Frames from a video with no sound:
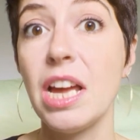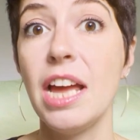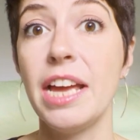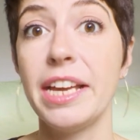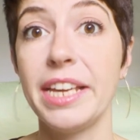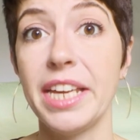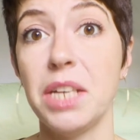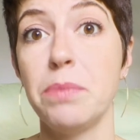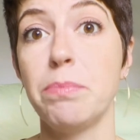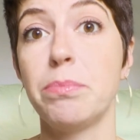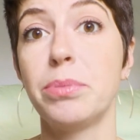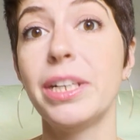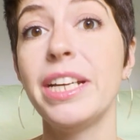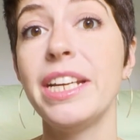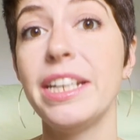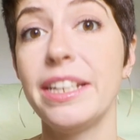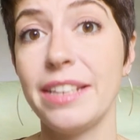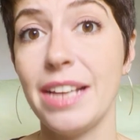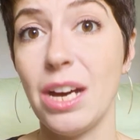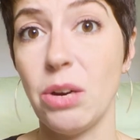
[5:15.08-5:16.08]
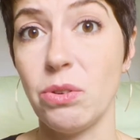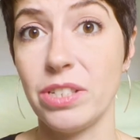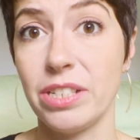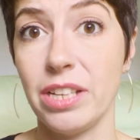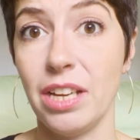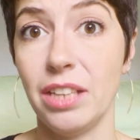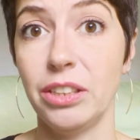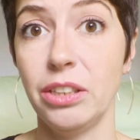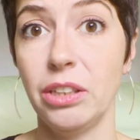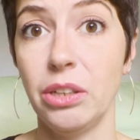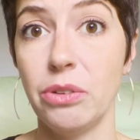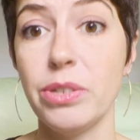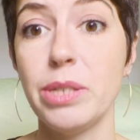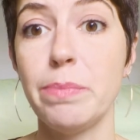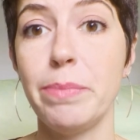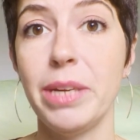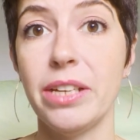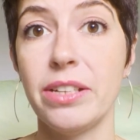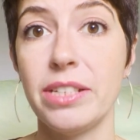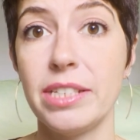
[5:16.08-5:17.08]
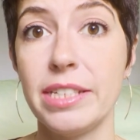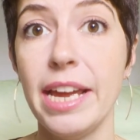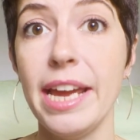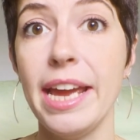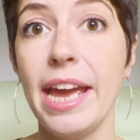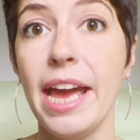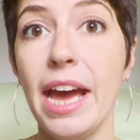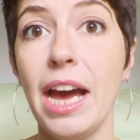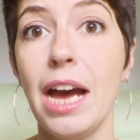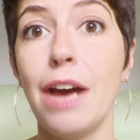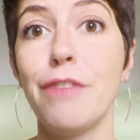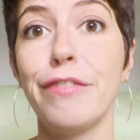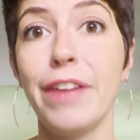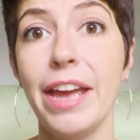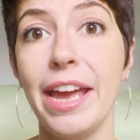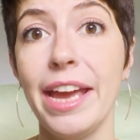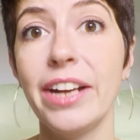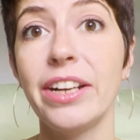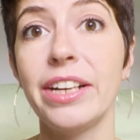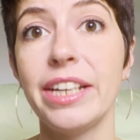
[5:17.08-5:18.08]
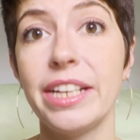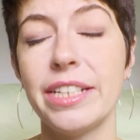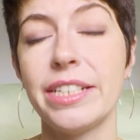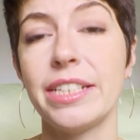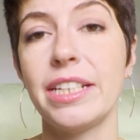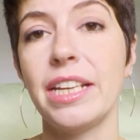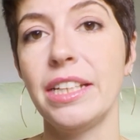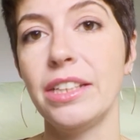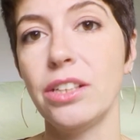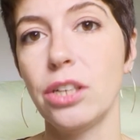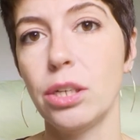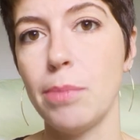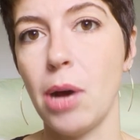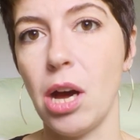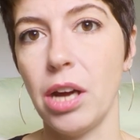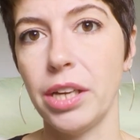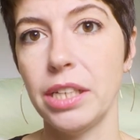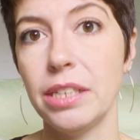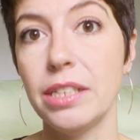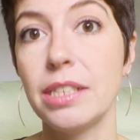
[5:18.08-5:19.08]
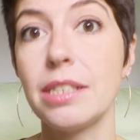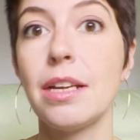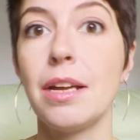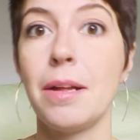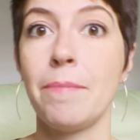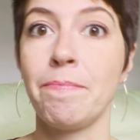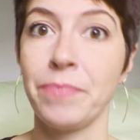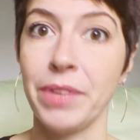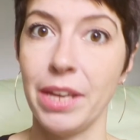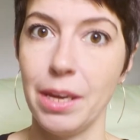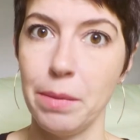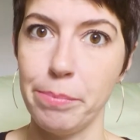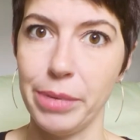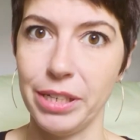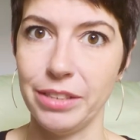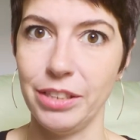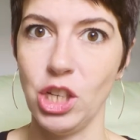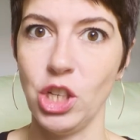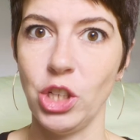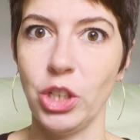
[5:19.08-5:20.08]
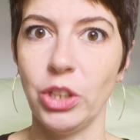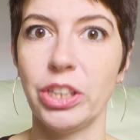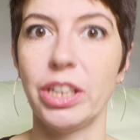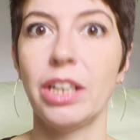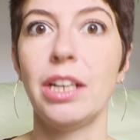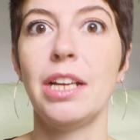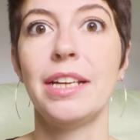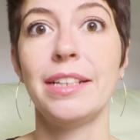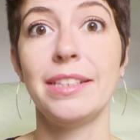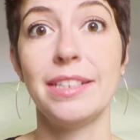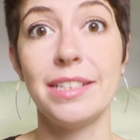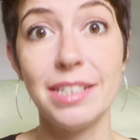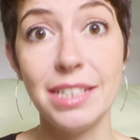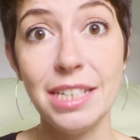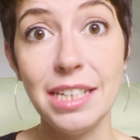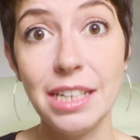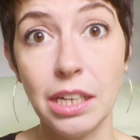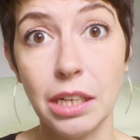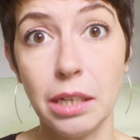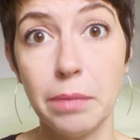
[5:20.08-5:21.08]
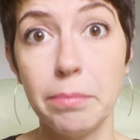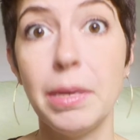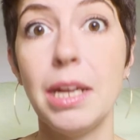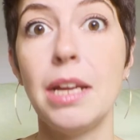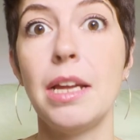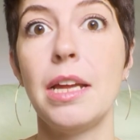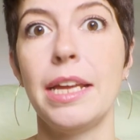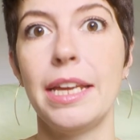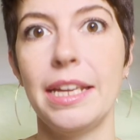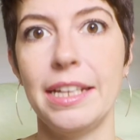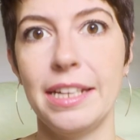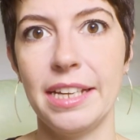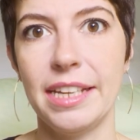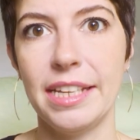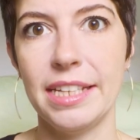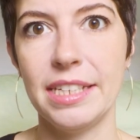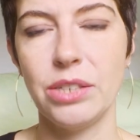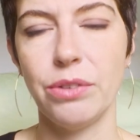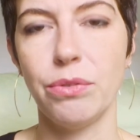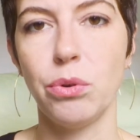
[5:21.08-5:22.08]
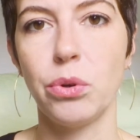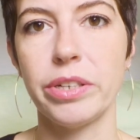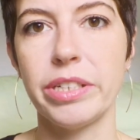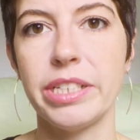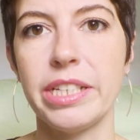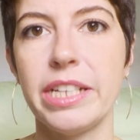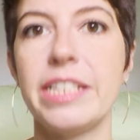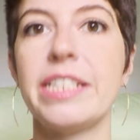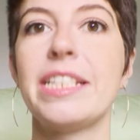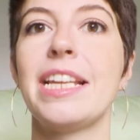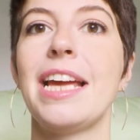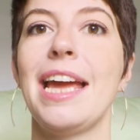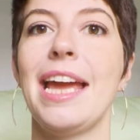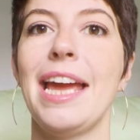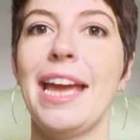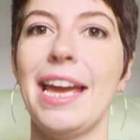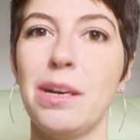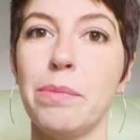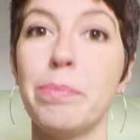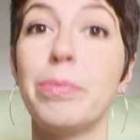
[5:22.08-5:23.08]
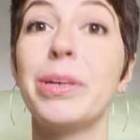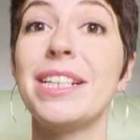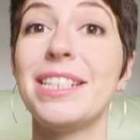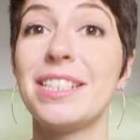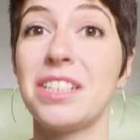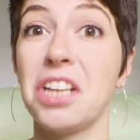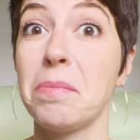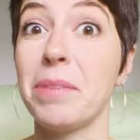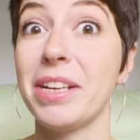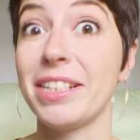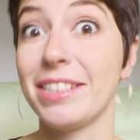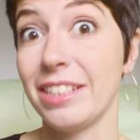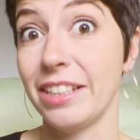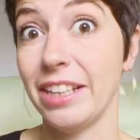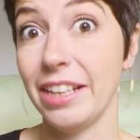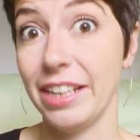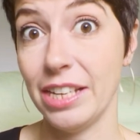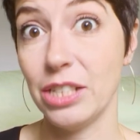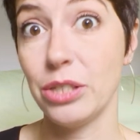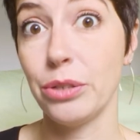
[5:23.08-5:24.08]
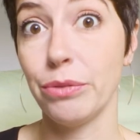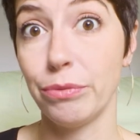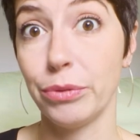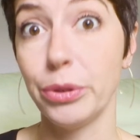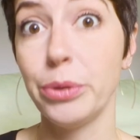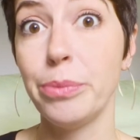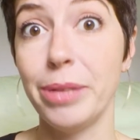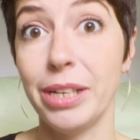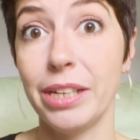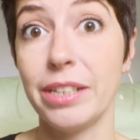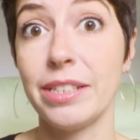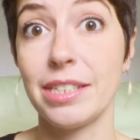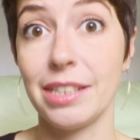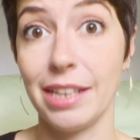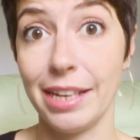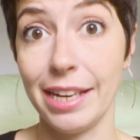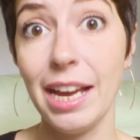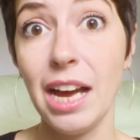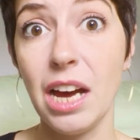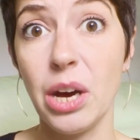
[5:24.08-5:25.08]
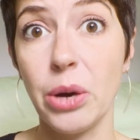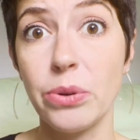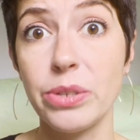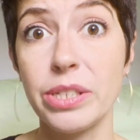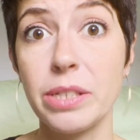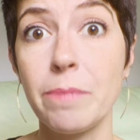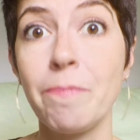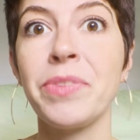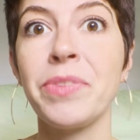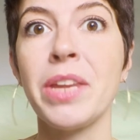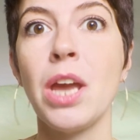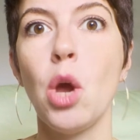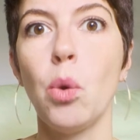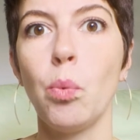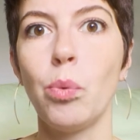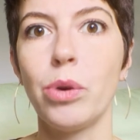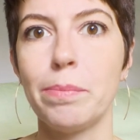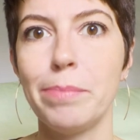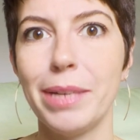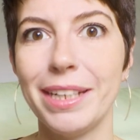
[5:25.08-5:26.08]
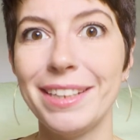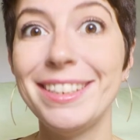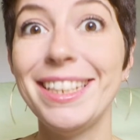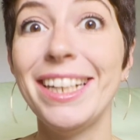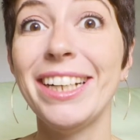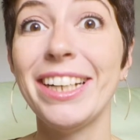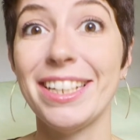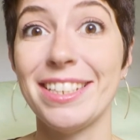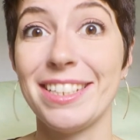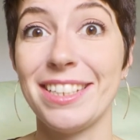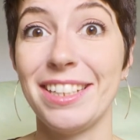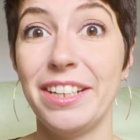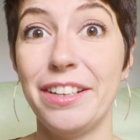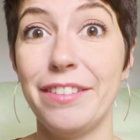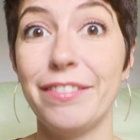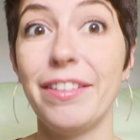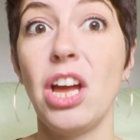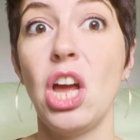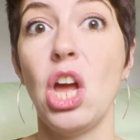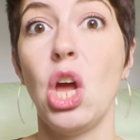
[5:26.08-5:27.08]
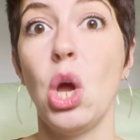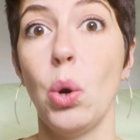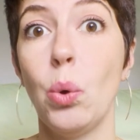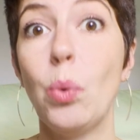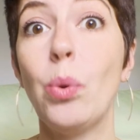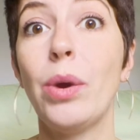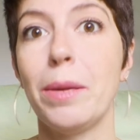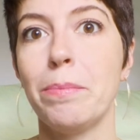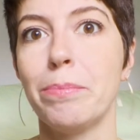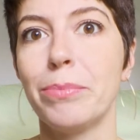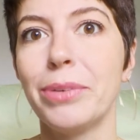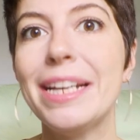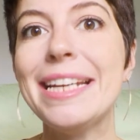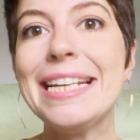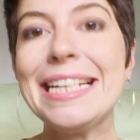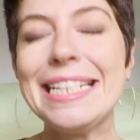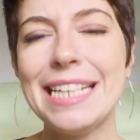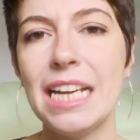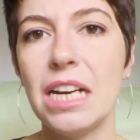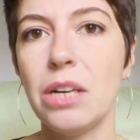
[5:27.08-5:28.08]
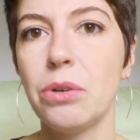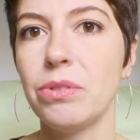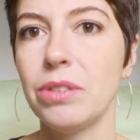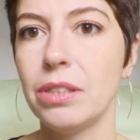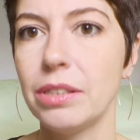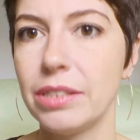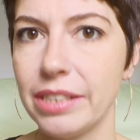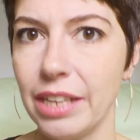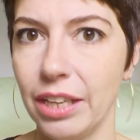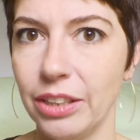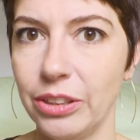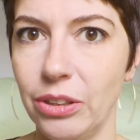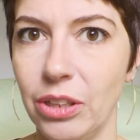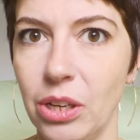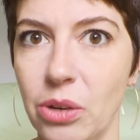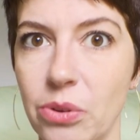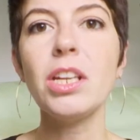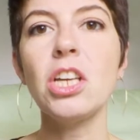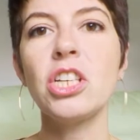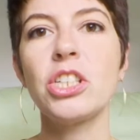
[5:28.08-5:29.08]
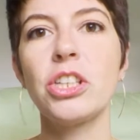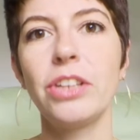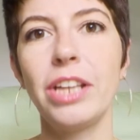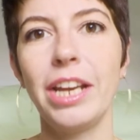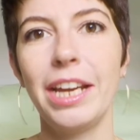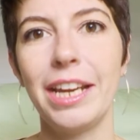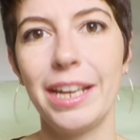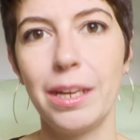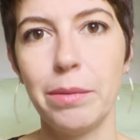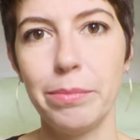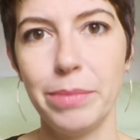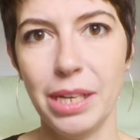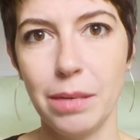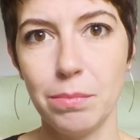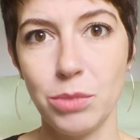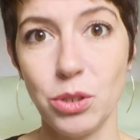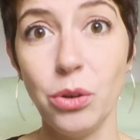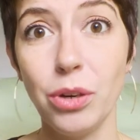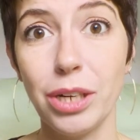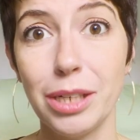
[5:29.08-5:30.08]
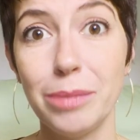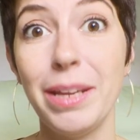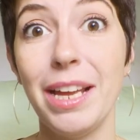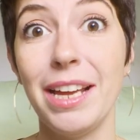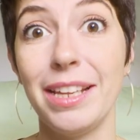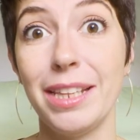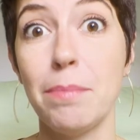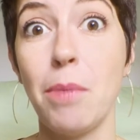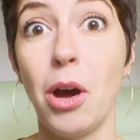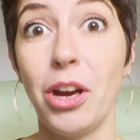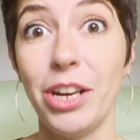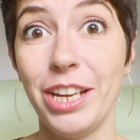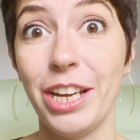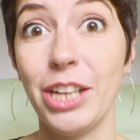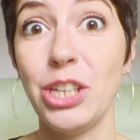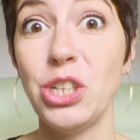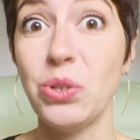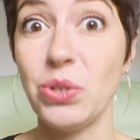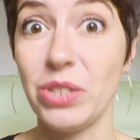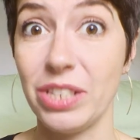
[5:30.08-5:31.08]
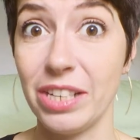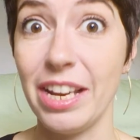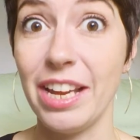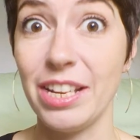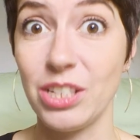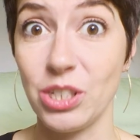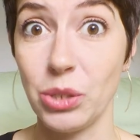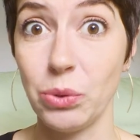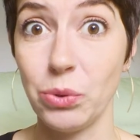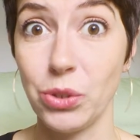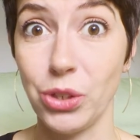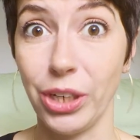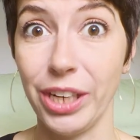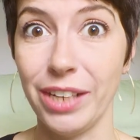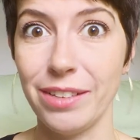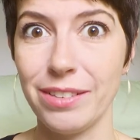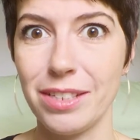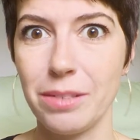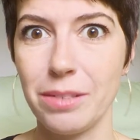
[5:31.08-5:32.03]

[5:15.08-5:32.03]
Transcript: can break down cellulose because they have areas in their bodies, in particular the cecum in the case of horses and pre-stomachs in the case of ruminants like cows, where bacteria live who can break down cellulose so that it can be absorbed and the body can use it as nutrients.